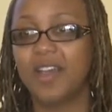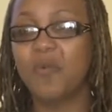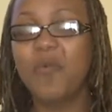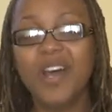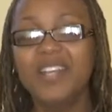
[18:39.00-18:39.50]

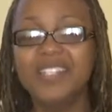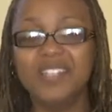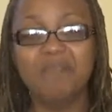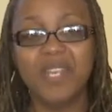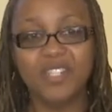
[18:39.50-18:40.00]
And what does
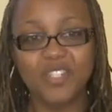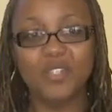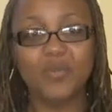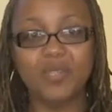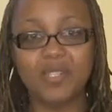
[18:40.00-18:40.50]
it mean to
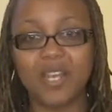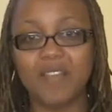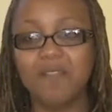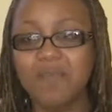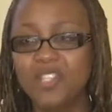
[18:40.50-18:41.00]
choose
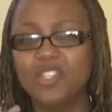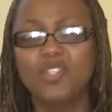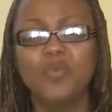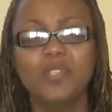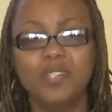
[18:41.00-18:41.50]
life? It means
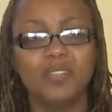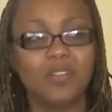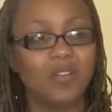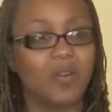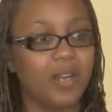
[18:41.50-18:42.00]
choosing
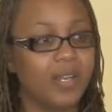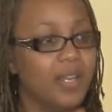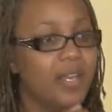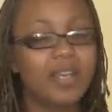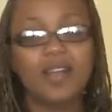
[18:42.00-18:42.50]
the Lord
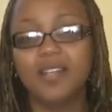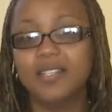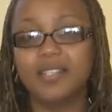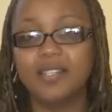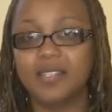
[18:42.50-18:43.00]

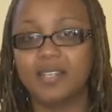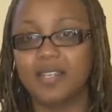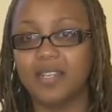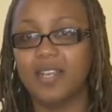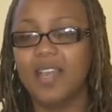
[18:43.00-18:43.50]

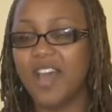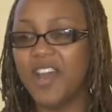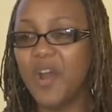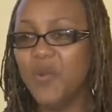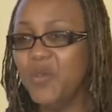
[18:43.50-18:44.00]
consistently.
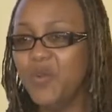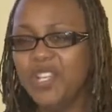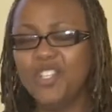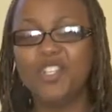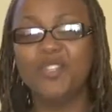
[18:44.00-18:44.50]
And how do we
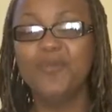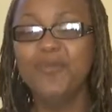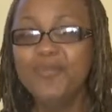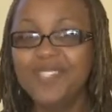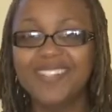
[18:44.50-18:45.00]

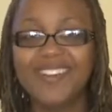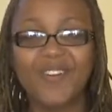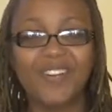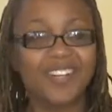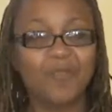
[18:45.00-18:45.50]
choose the
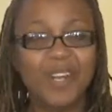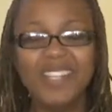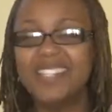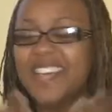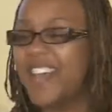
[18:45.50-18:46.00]
Lord? What
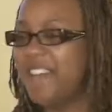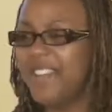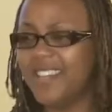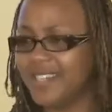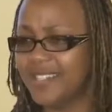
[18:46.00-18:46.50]
is the
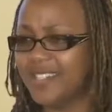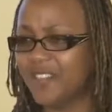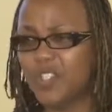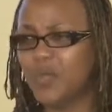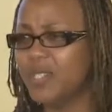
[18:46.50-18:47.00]
evidence
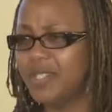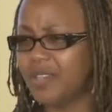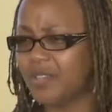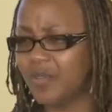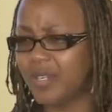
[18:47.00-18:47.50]
of choosing
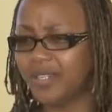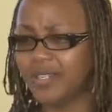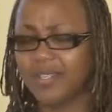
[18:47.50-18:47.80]
the Lord?